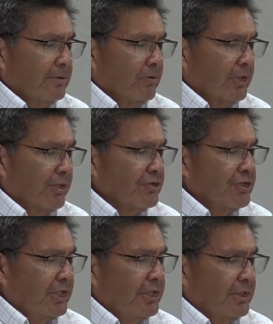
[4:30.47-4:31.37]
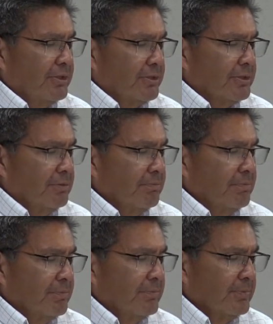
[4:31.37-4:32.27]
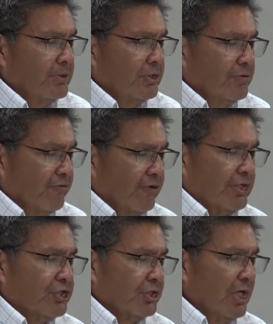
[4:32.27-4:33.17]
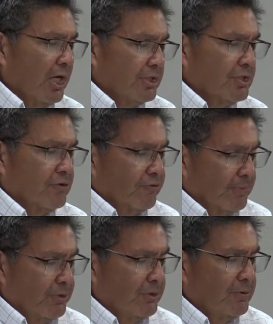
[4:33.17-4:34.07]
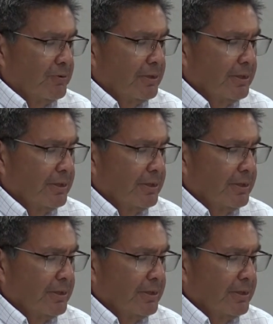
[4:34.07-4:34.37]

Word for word: Lord, others need is just a fresh touch from you,